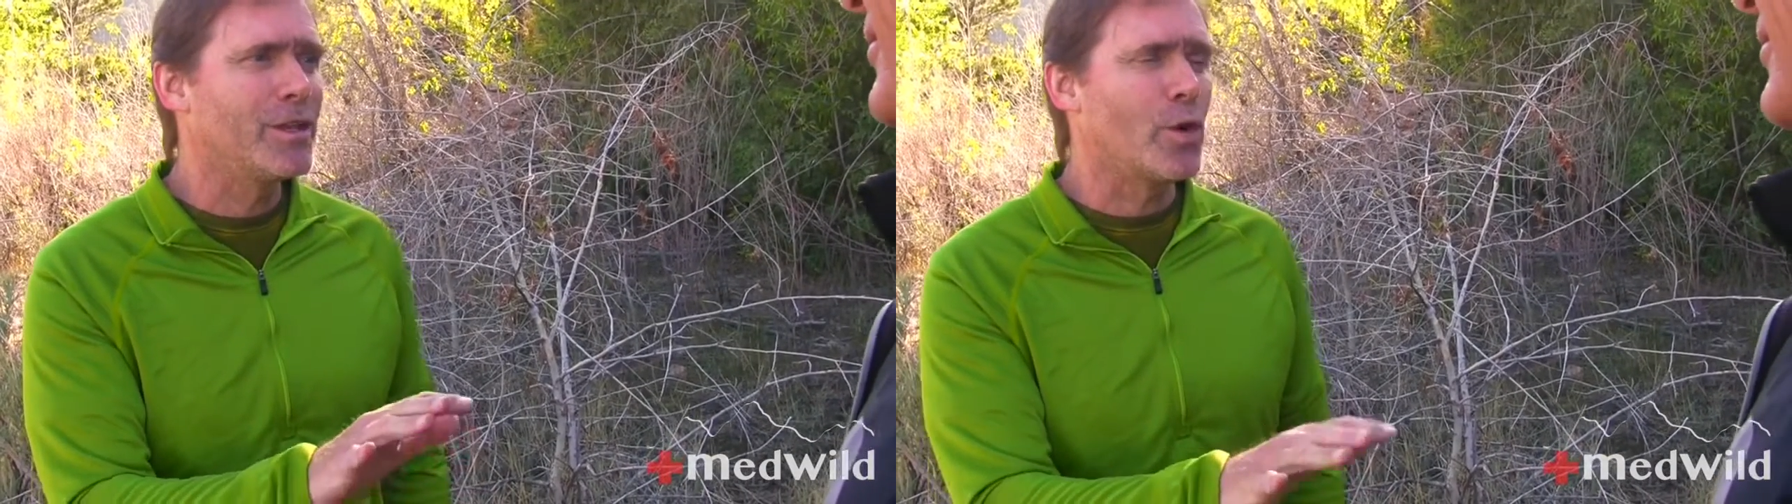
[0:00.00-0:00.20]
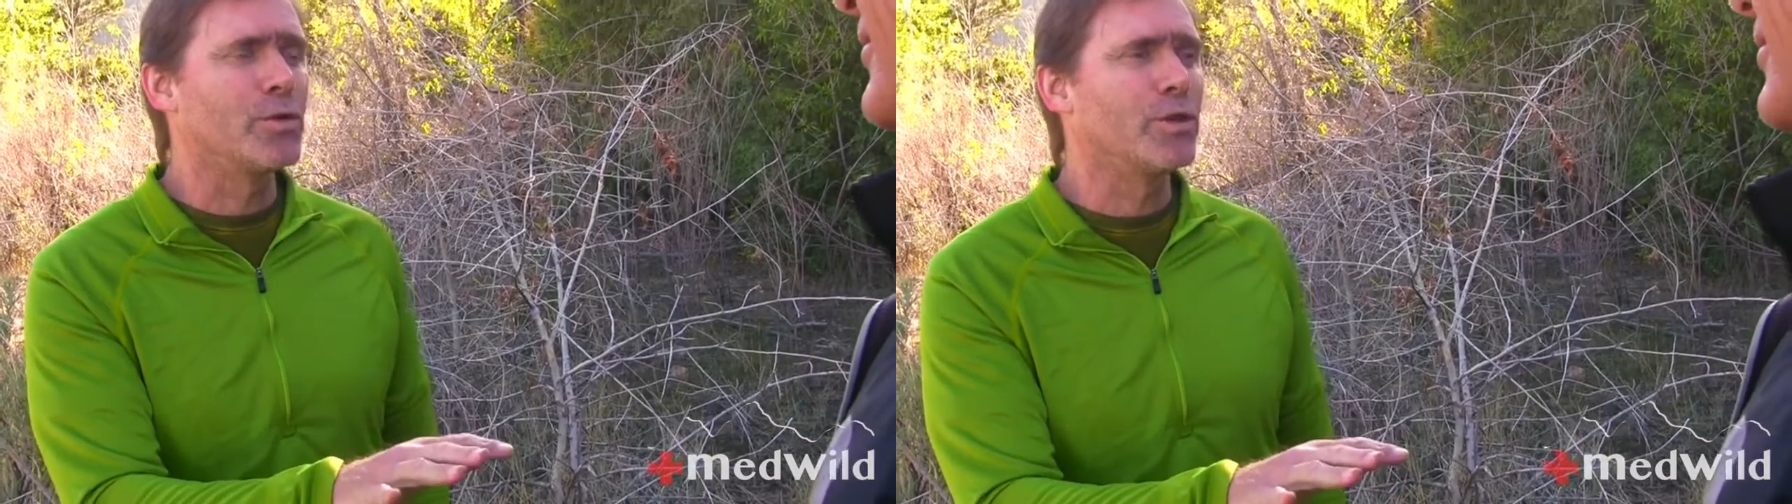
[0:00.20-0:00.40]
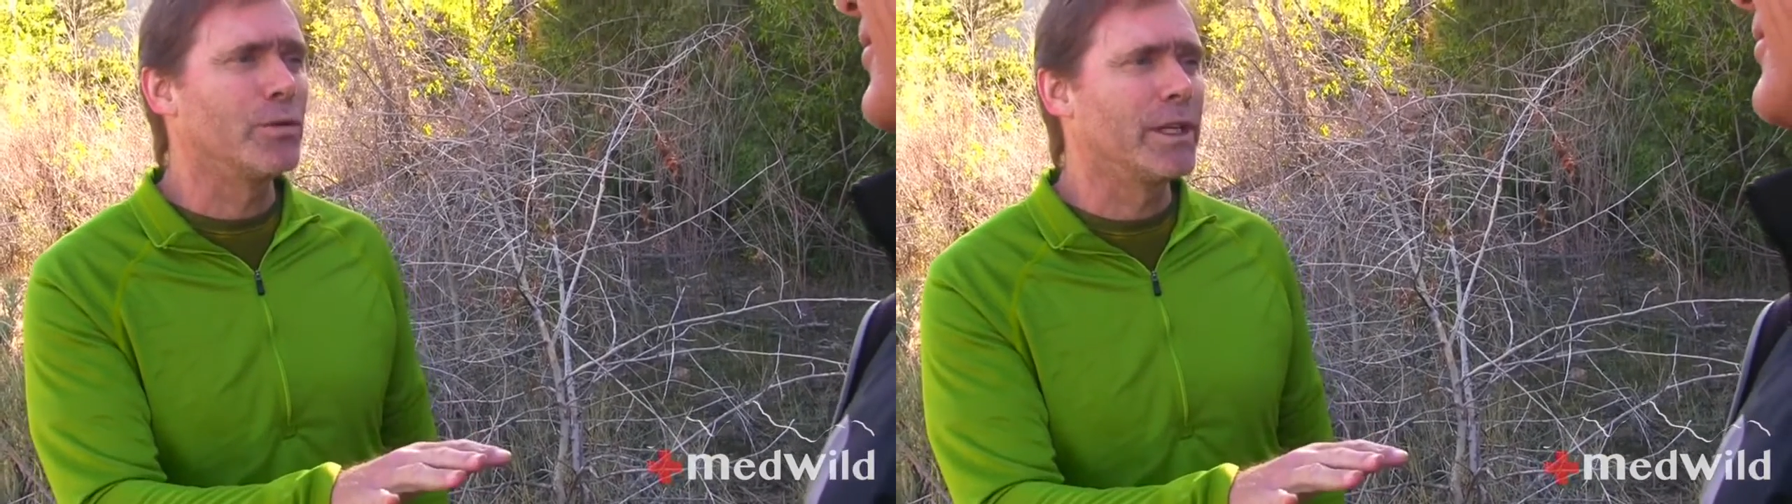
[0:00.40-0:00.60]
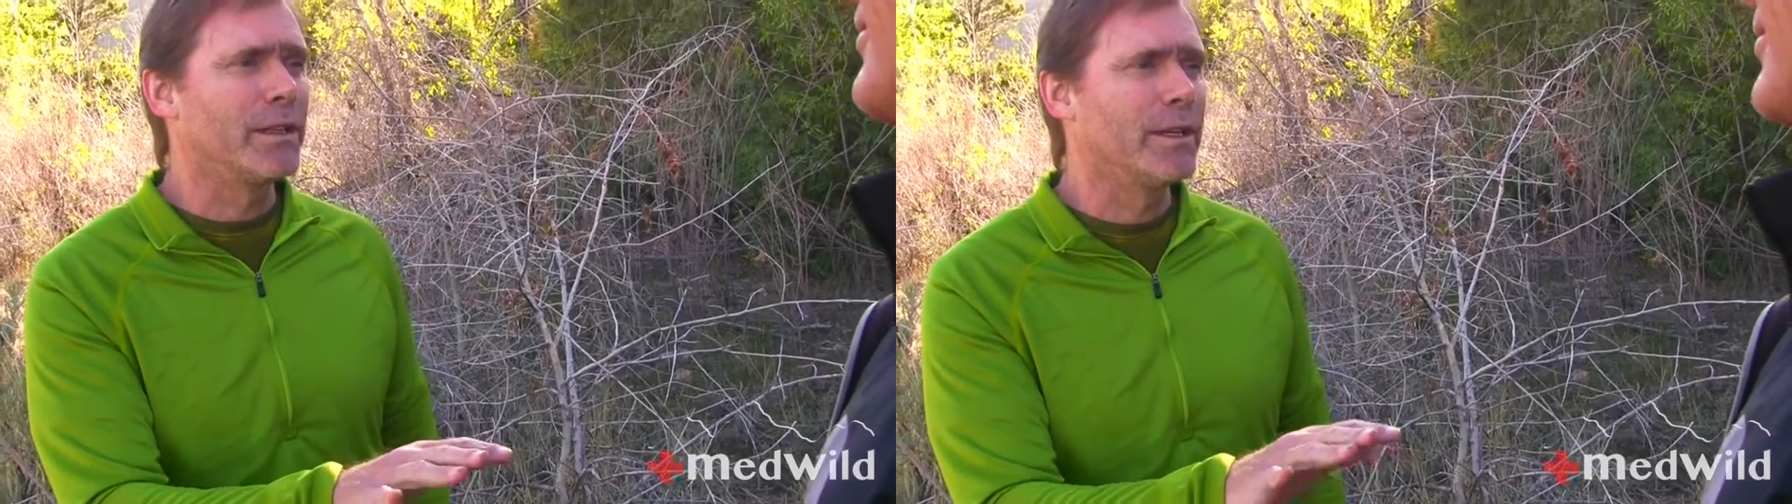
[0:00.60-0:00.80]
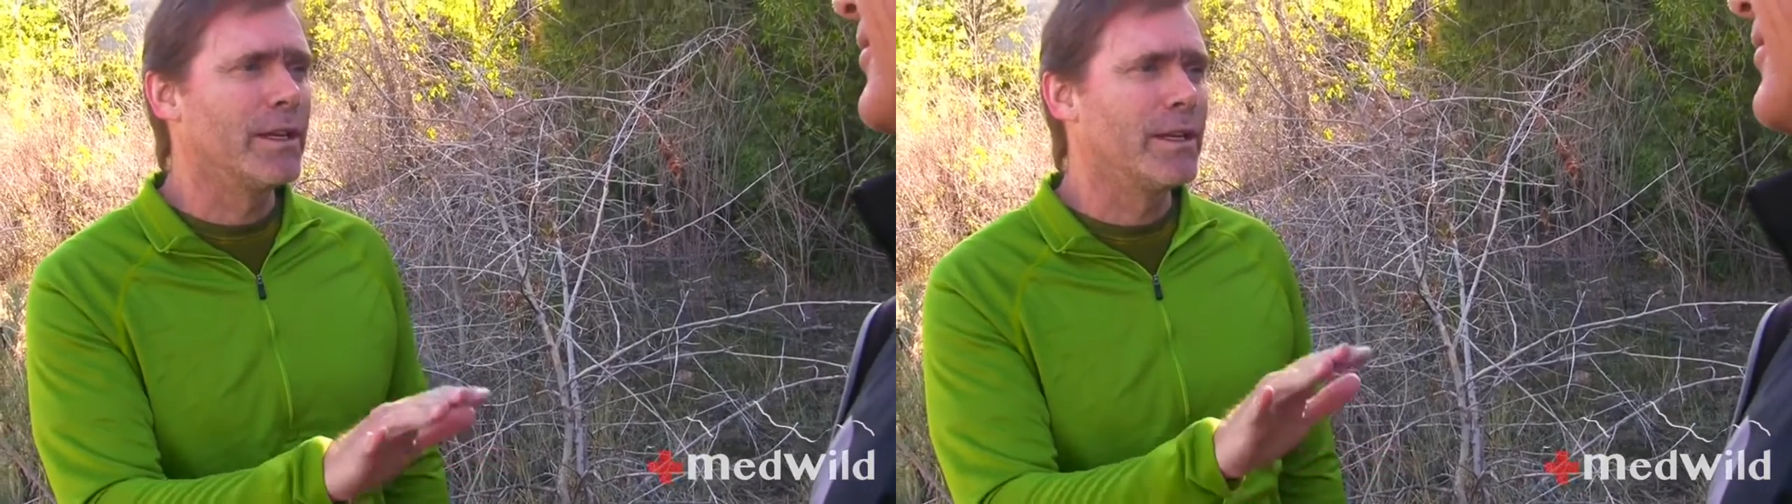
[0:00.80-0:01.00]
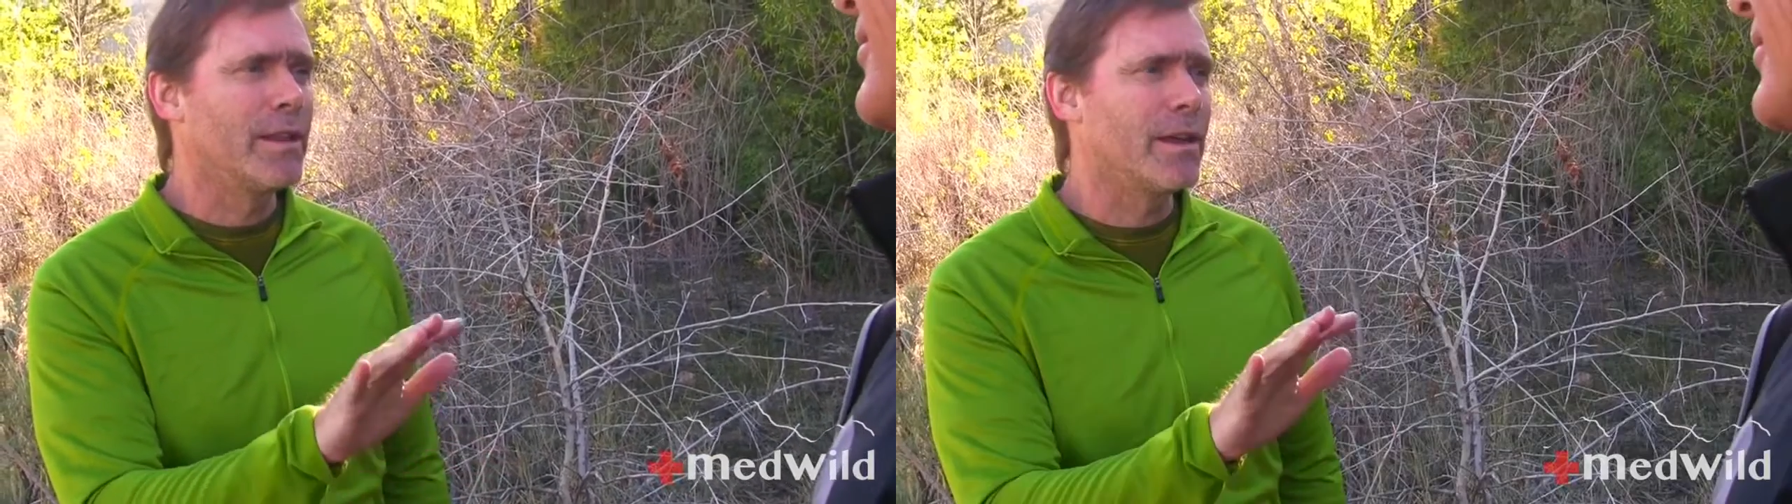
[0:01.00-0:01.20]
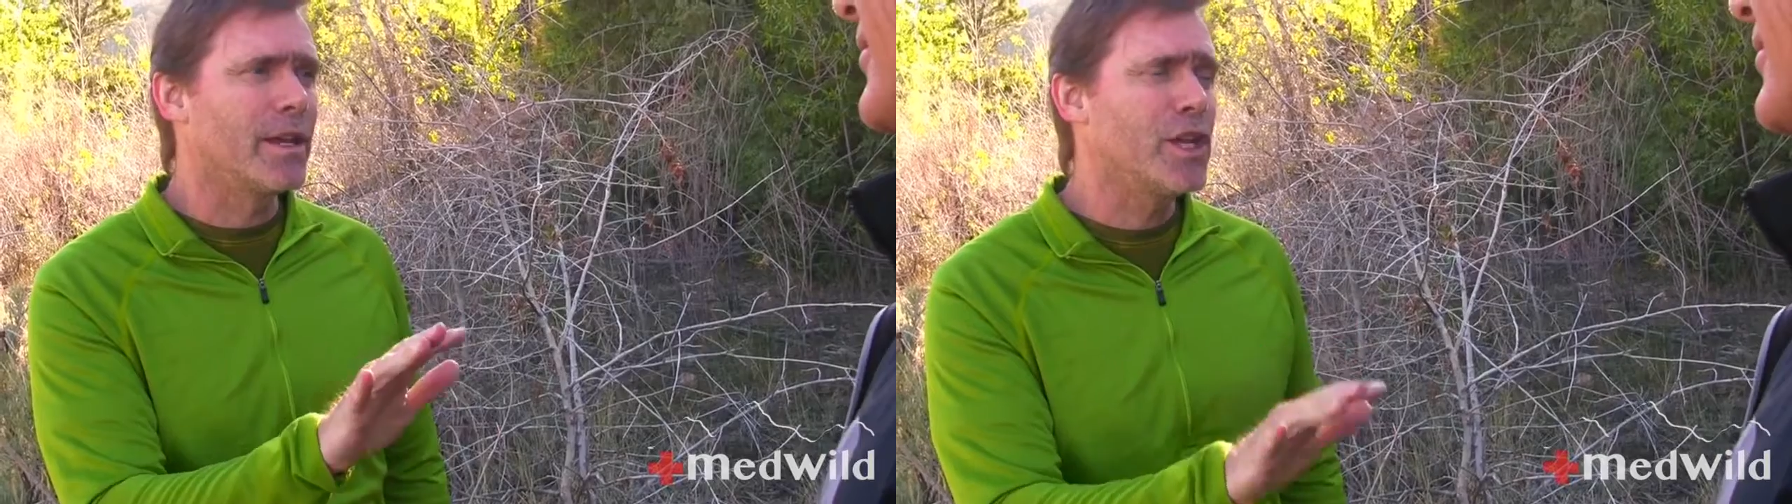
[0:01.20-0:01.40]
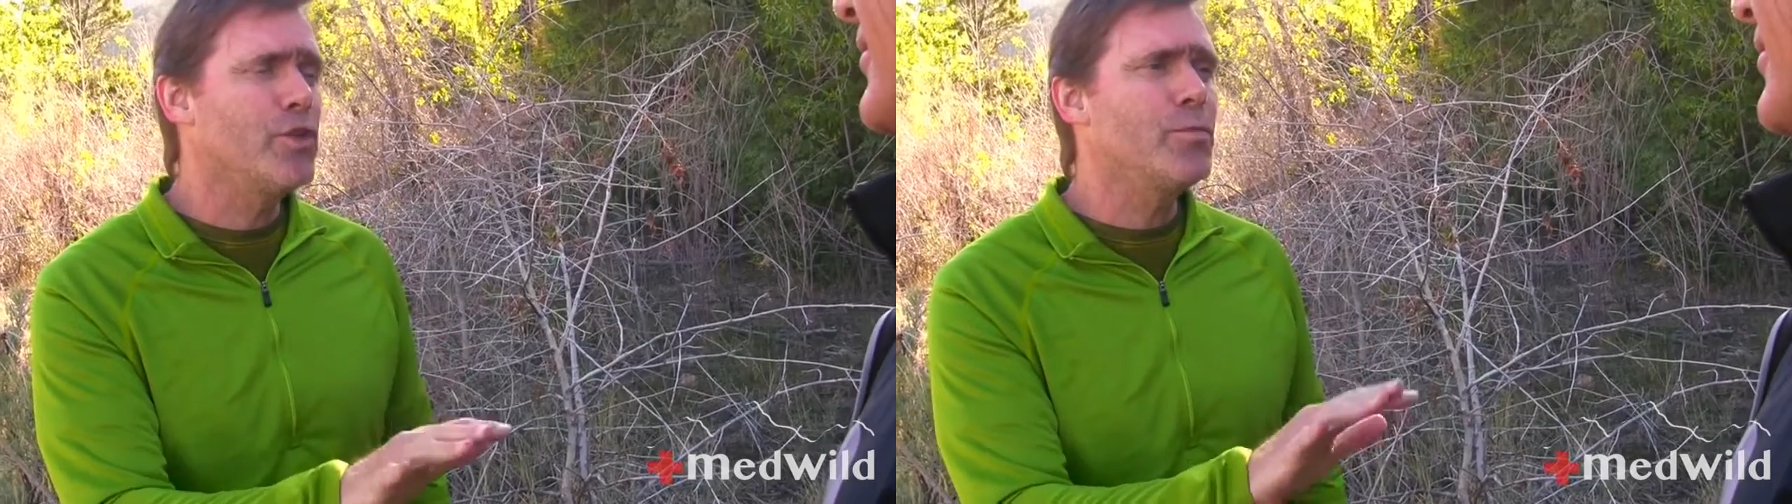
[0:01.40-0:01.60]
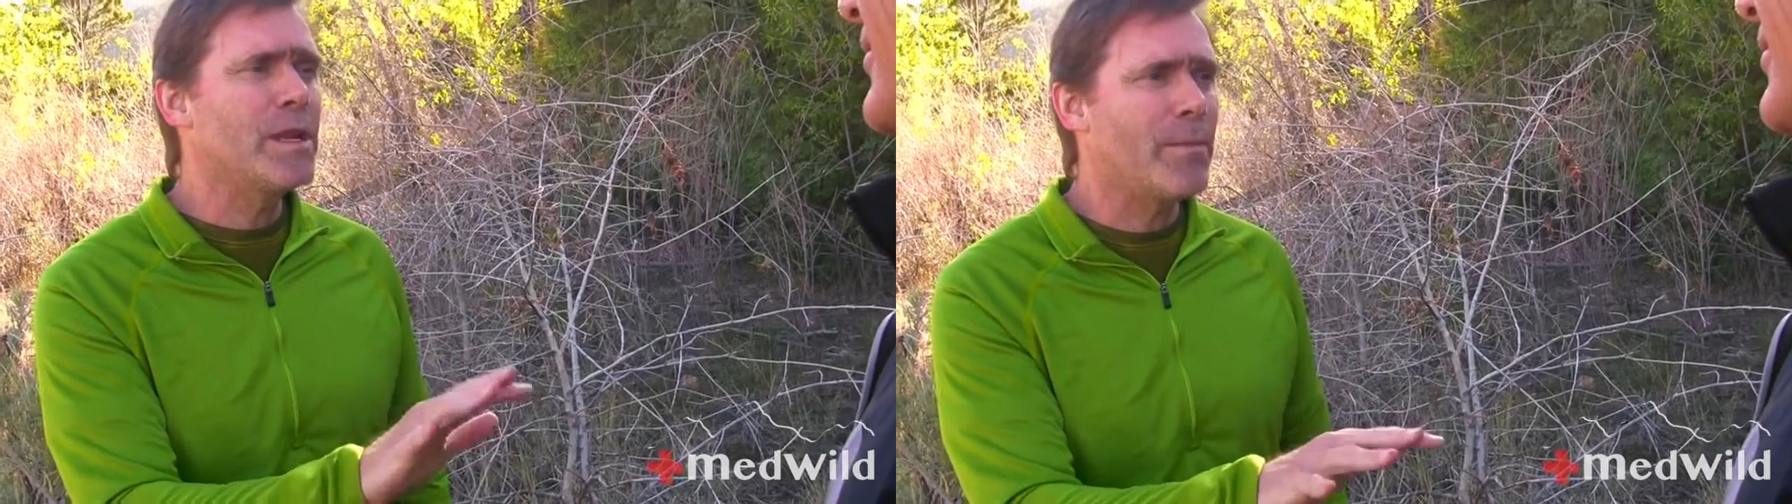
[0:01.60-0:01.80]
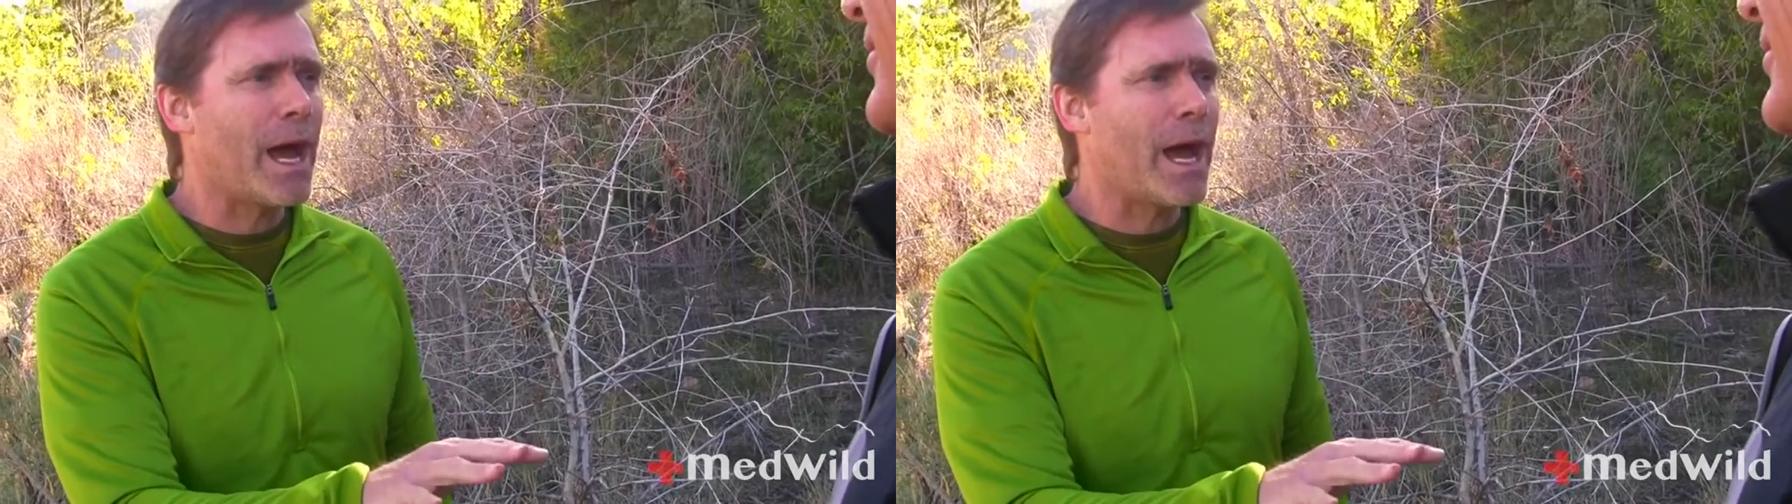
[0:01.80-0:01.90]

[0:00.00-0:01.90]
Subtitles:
Don't do it. The human